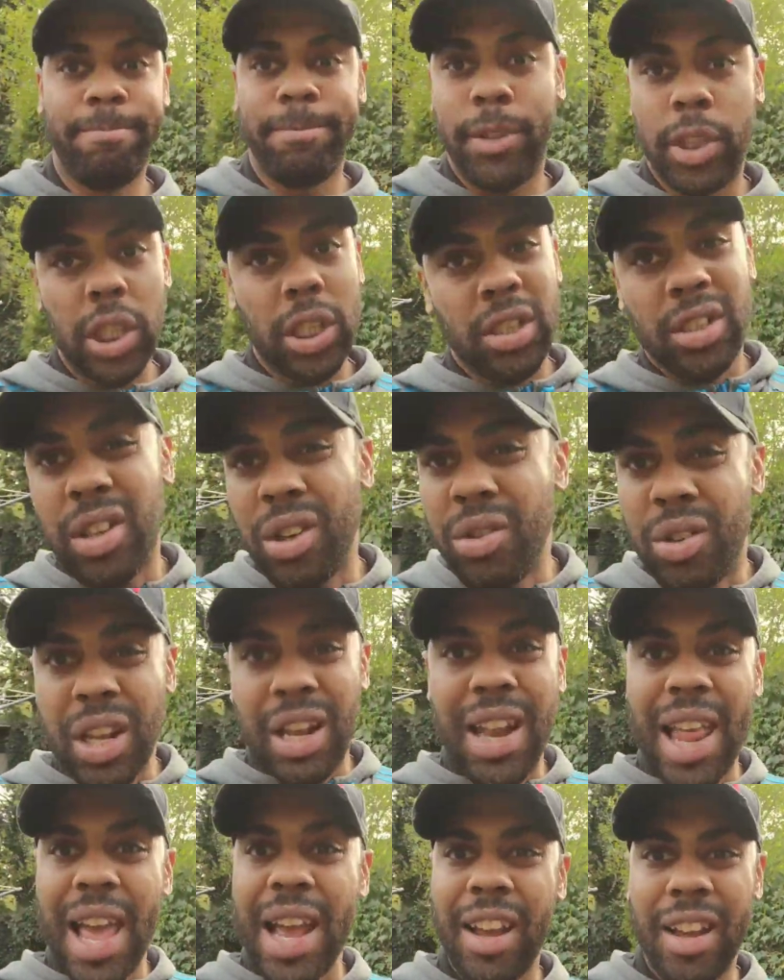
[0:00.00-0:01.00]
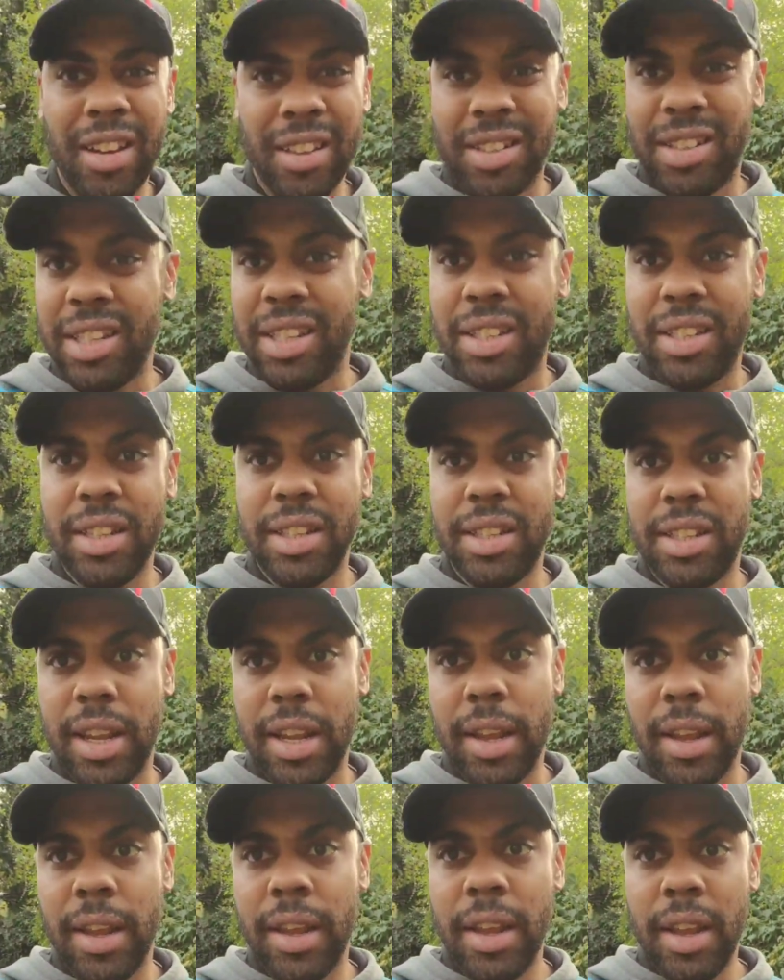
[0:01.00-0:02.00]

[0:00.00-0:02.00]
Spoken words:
Just due to lack of consistency.